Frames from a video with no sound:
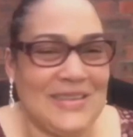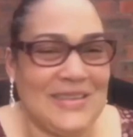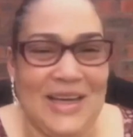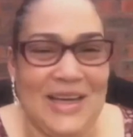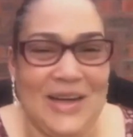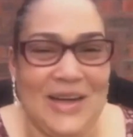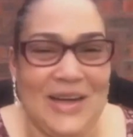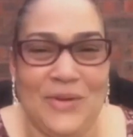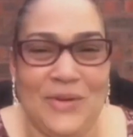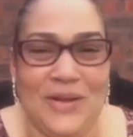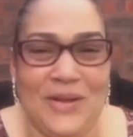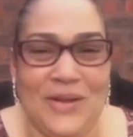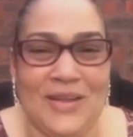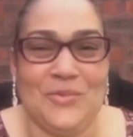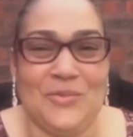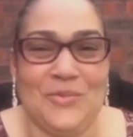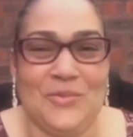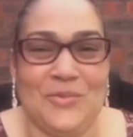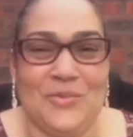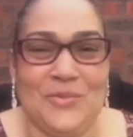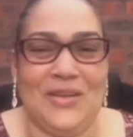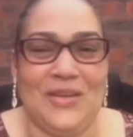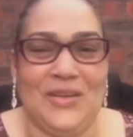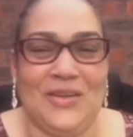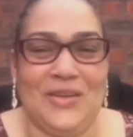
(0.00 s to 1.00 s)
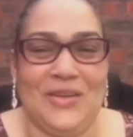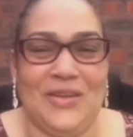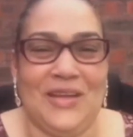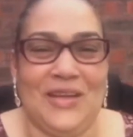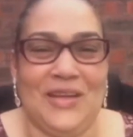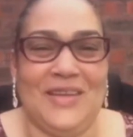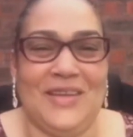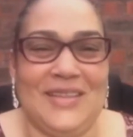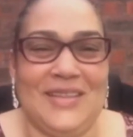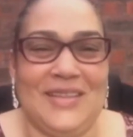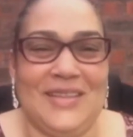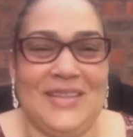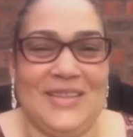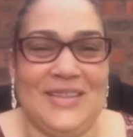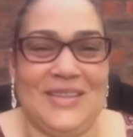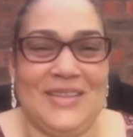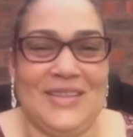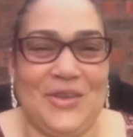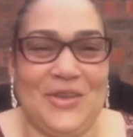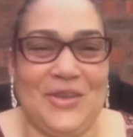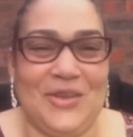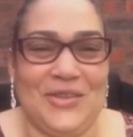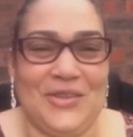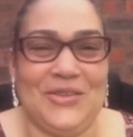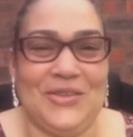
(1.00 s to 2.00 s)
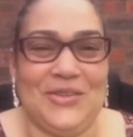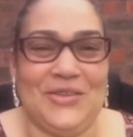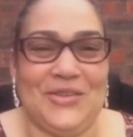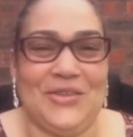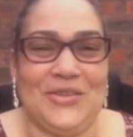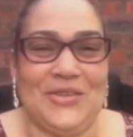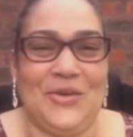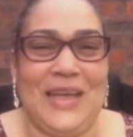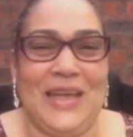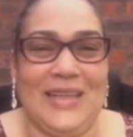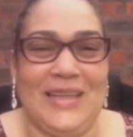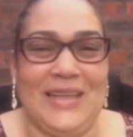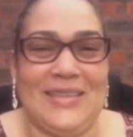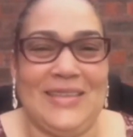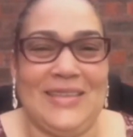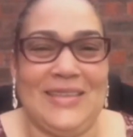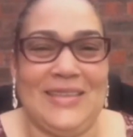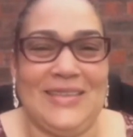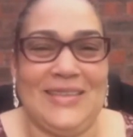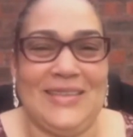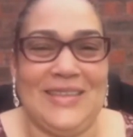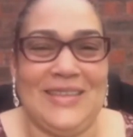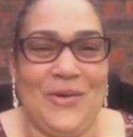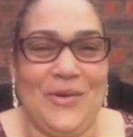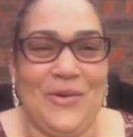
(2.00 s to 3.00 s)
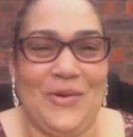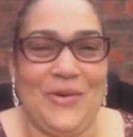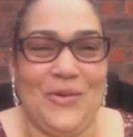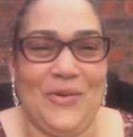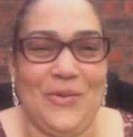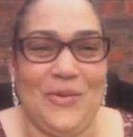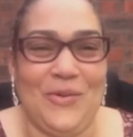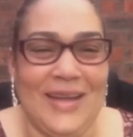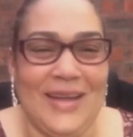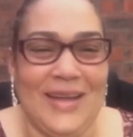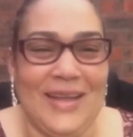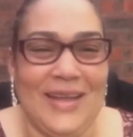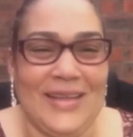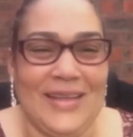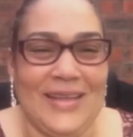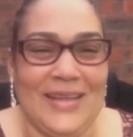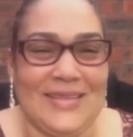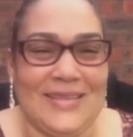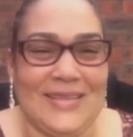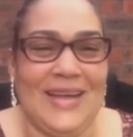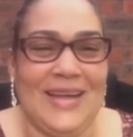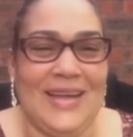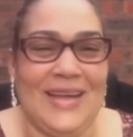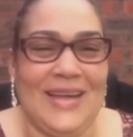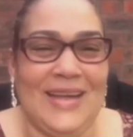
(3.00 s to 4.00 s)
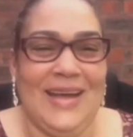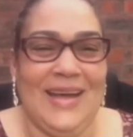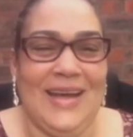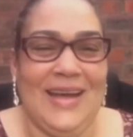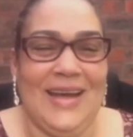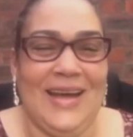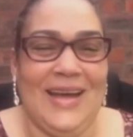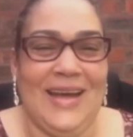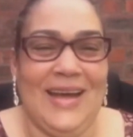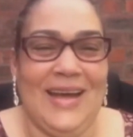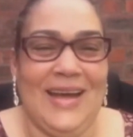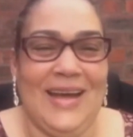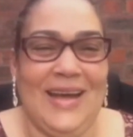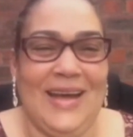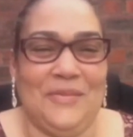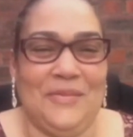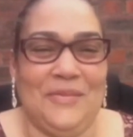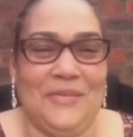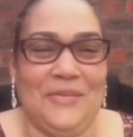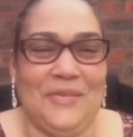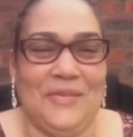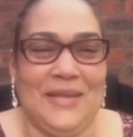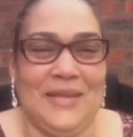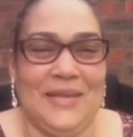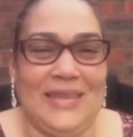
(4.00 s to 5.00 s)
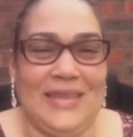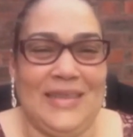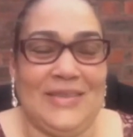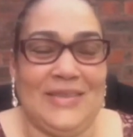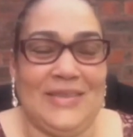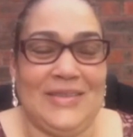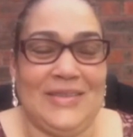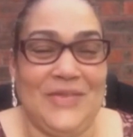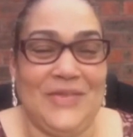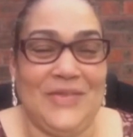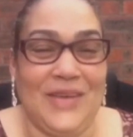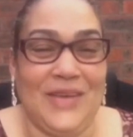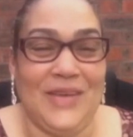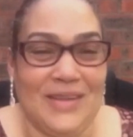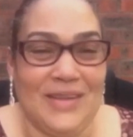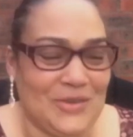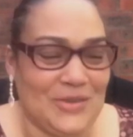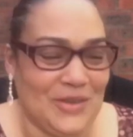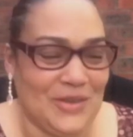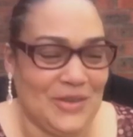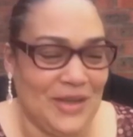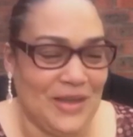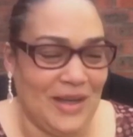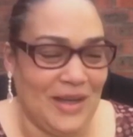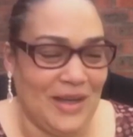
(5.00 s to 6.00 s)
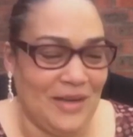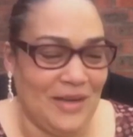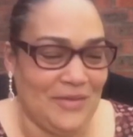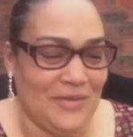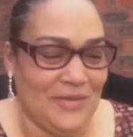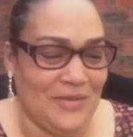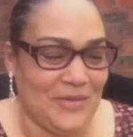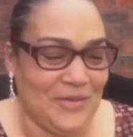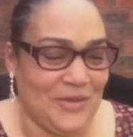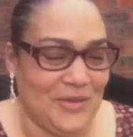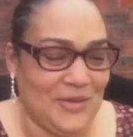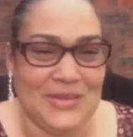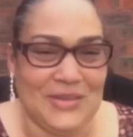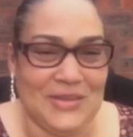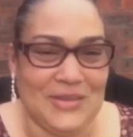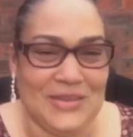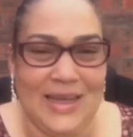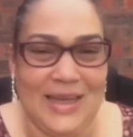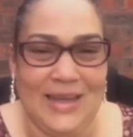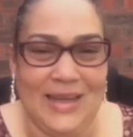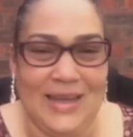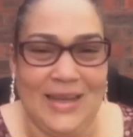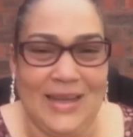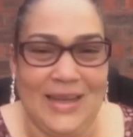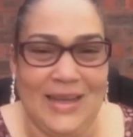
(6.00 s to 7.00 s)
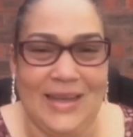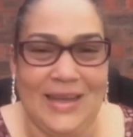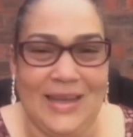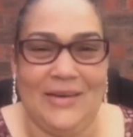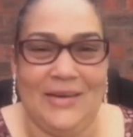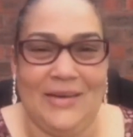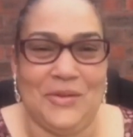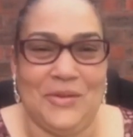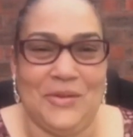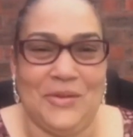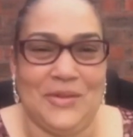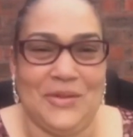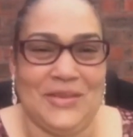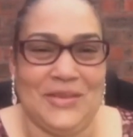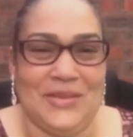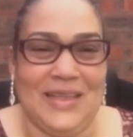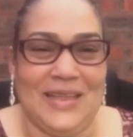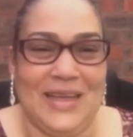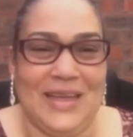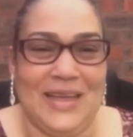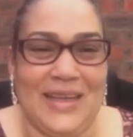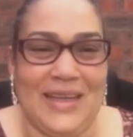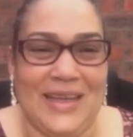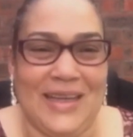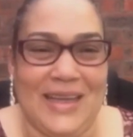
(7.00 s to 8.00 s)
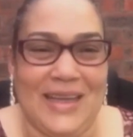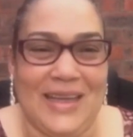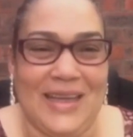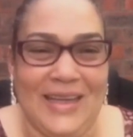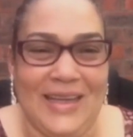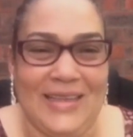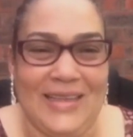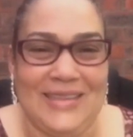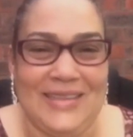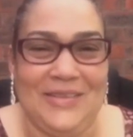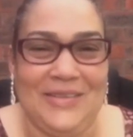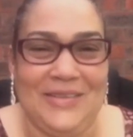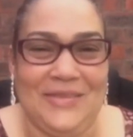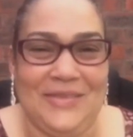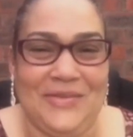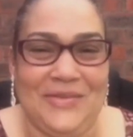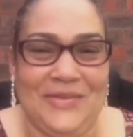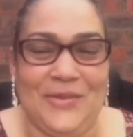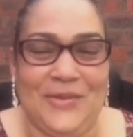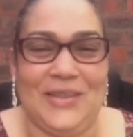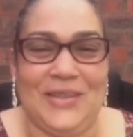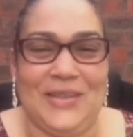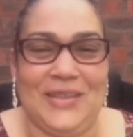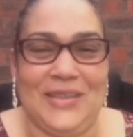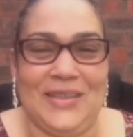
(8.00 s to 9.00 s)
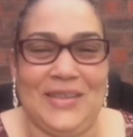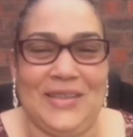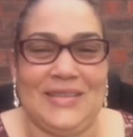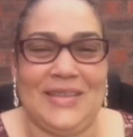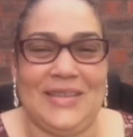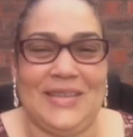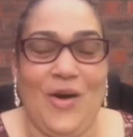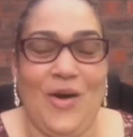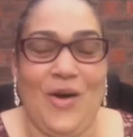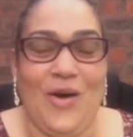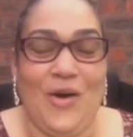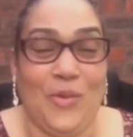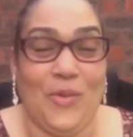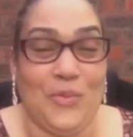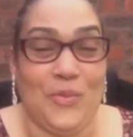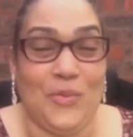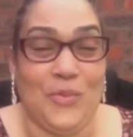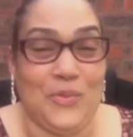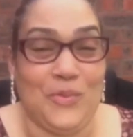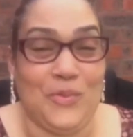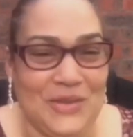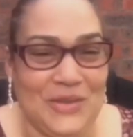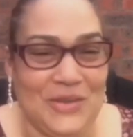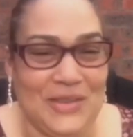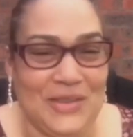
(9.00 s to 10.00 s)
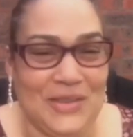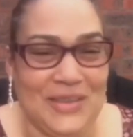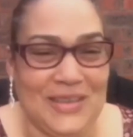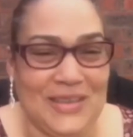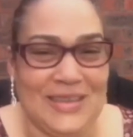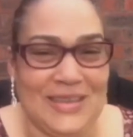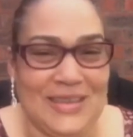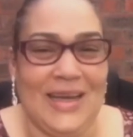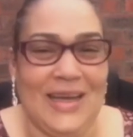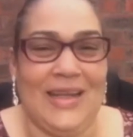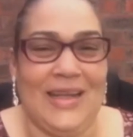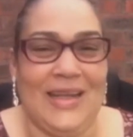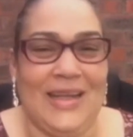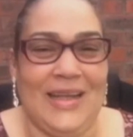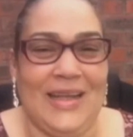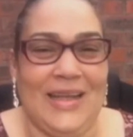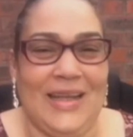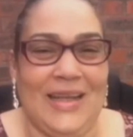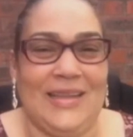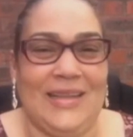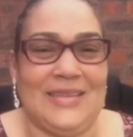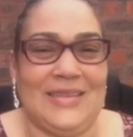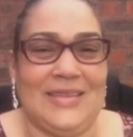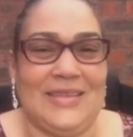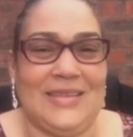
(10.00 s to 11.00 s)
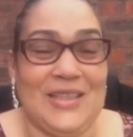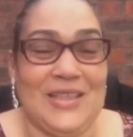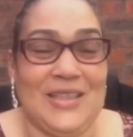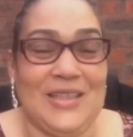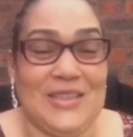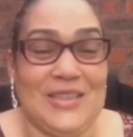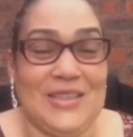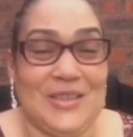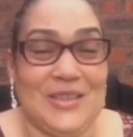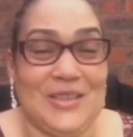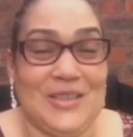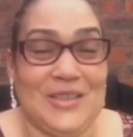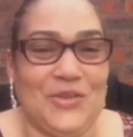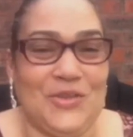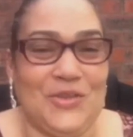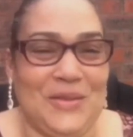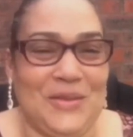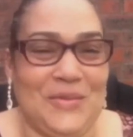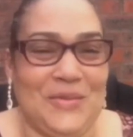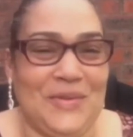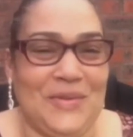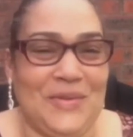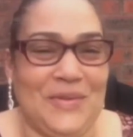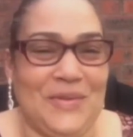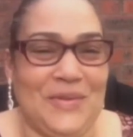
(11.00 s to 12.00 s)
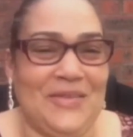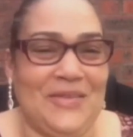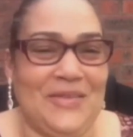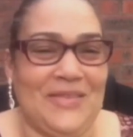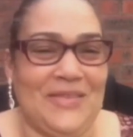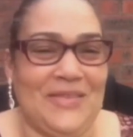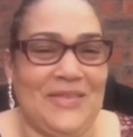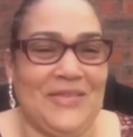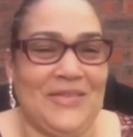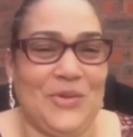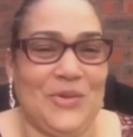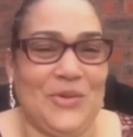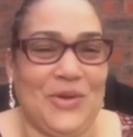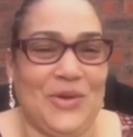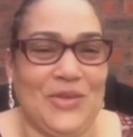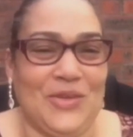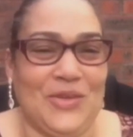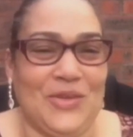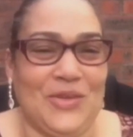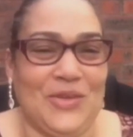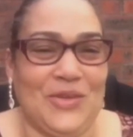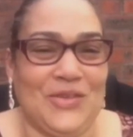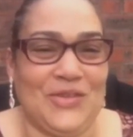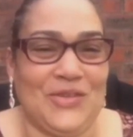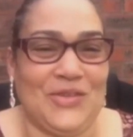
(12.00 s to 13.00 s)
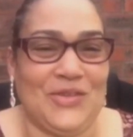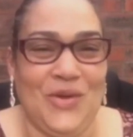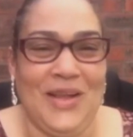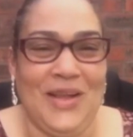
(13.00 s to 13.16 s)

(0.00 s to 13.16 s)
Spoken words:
and welcome to another of our discussions on cancer awareness. It's very nice to have you on today, and we want to thank AIT for this opportunity and this sponsorship that they've given to us. So